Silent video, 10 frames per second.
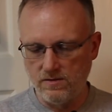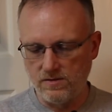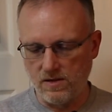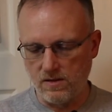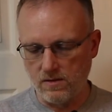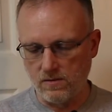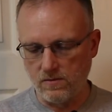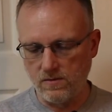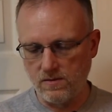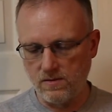
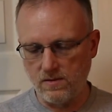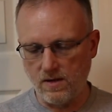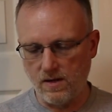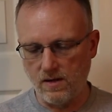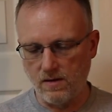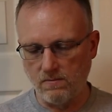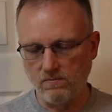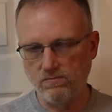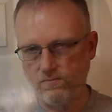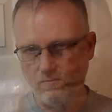So um,
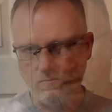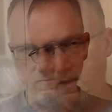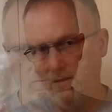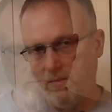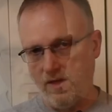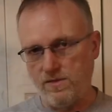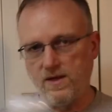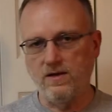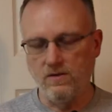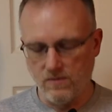I thank you,